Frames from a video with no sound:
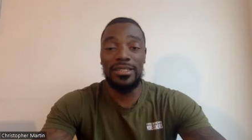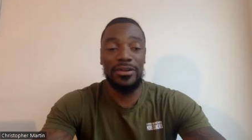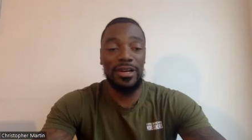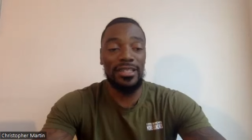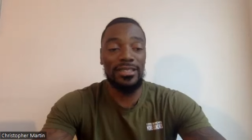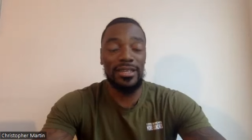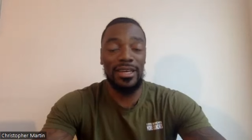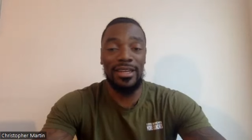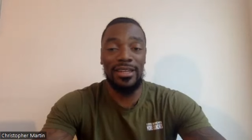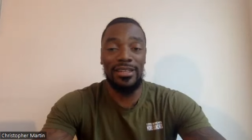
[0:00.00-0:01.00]
it's crazy,
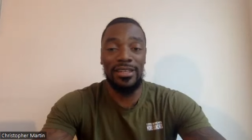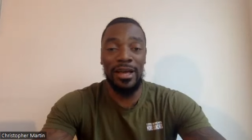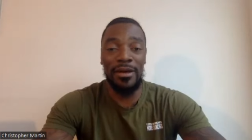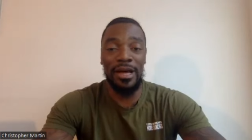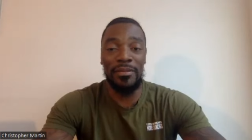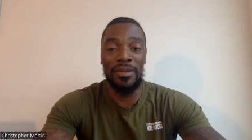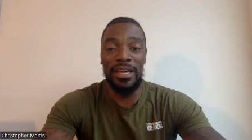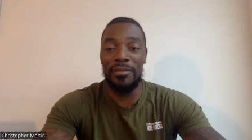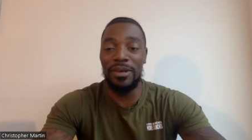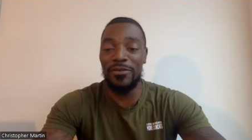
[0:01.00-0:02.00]
and I, I
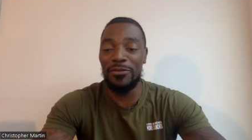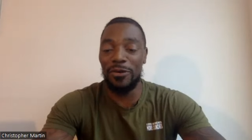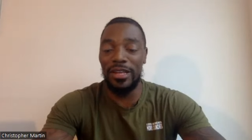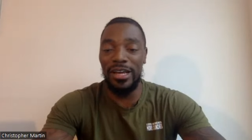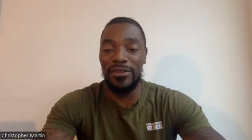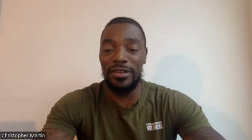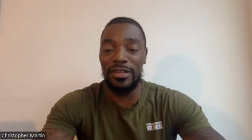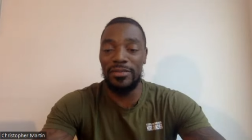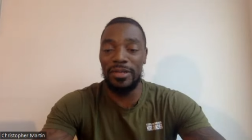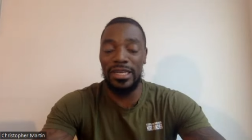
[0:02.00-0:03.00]
blame men for a lot of
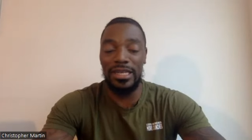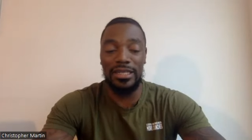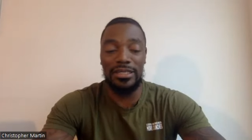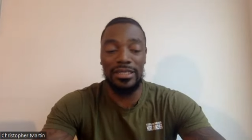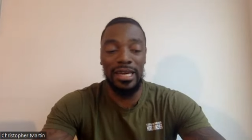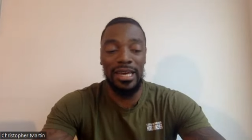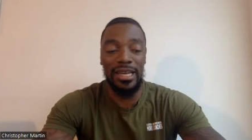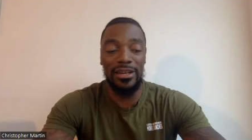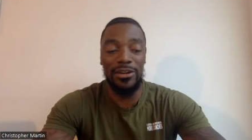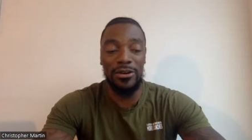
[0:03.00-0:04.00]
it because
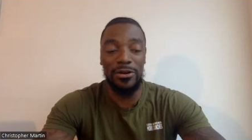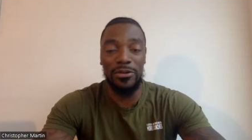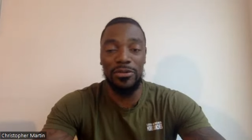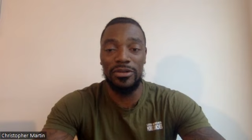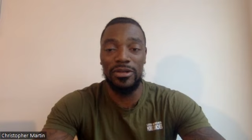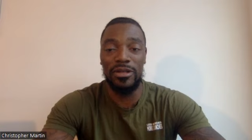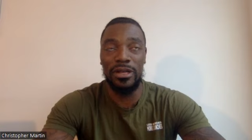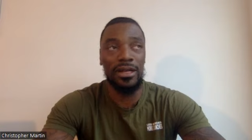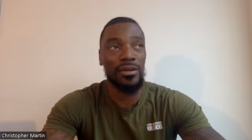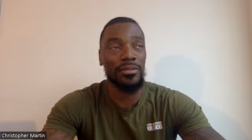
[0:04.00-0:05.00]
girl
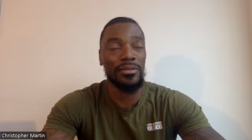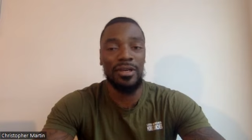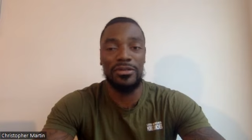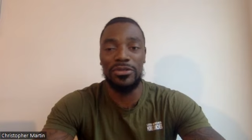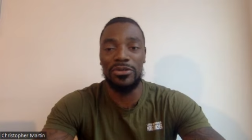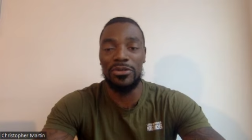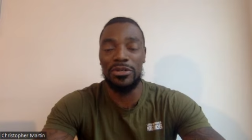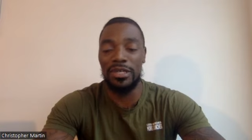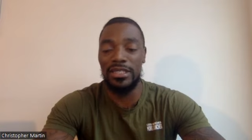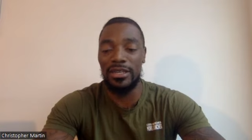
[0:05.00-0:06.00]
uh, about two or three
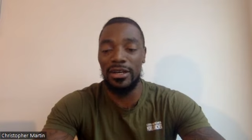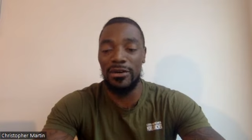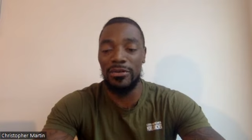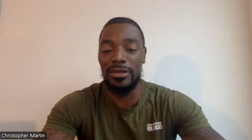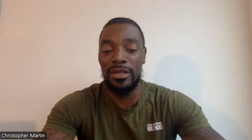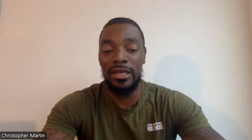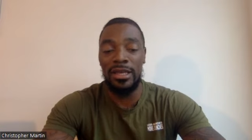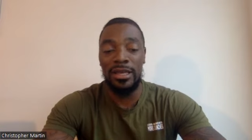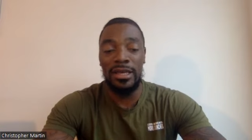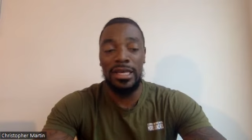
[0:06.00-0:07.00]
weeks ago.
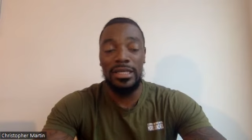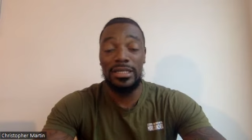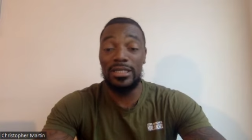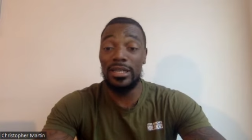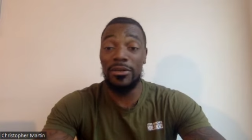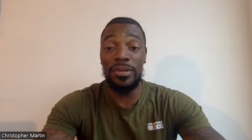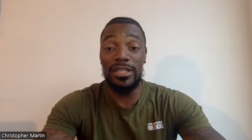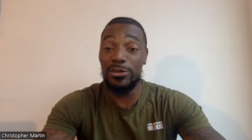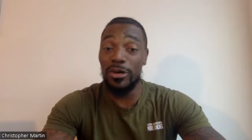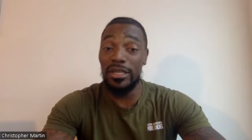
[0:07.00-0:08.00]
She's in her
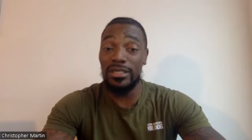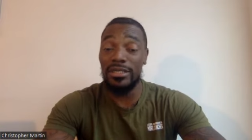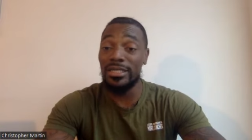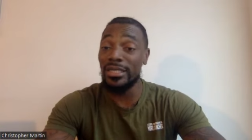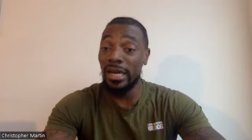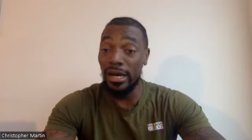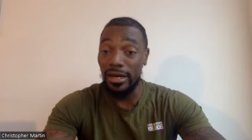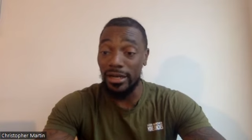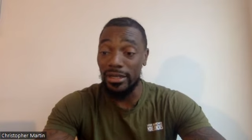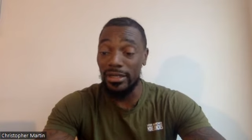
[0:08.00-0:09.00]
mid twenties. She's
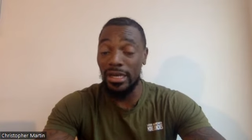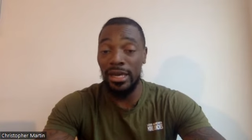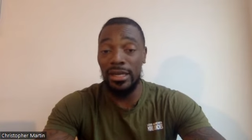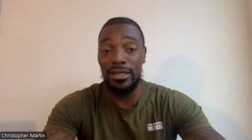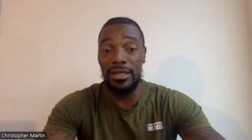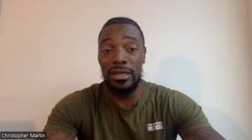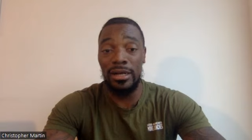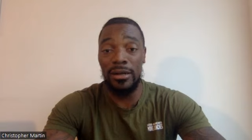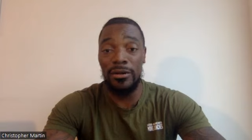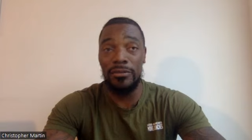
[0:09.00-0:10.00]
young, and
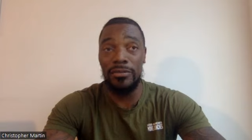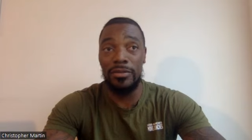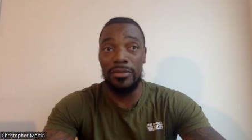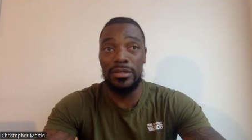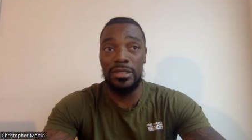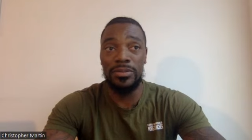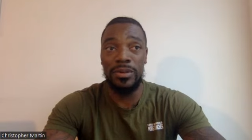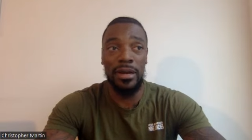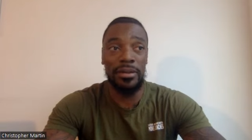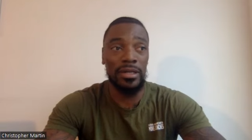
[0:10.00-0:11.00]
um, she's
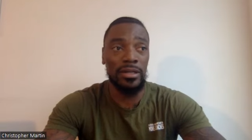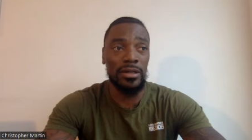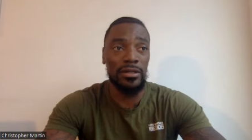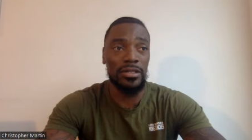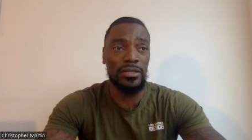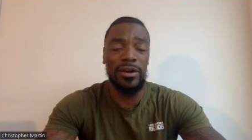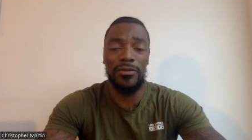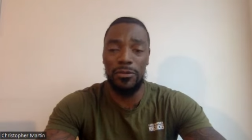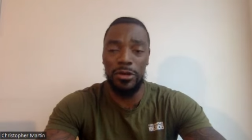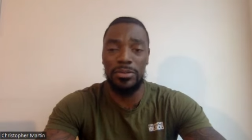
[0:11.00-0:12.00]
probably you know she's around
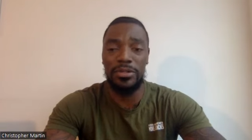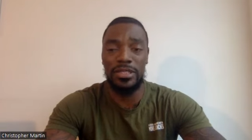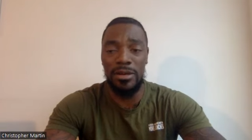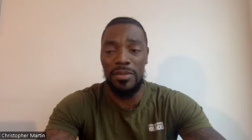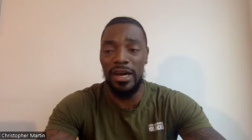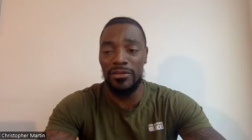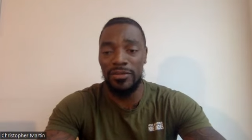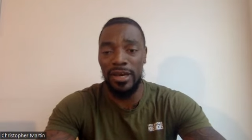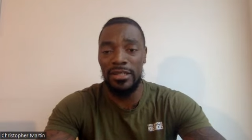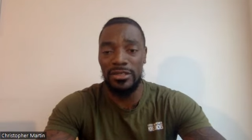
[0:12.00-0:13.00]
forty percent body
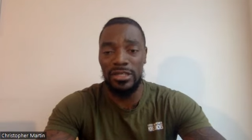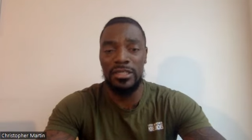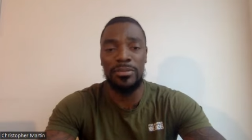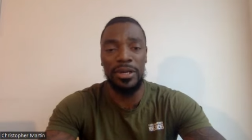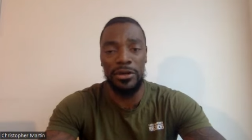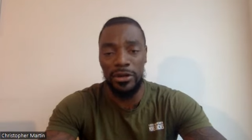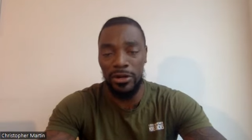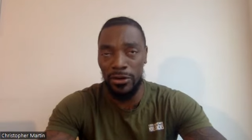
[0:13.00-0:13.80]
fat, so she's a bigger girl.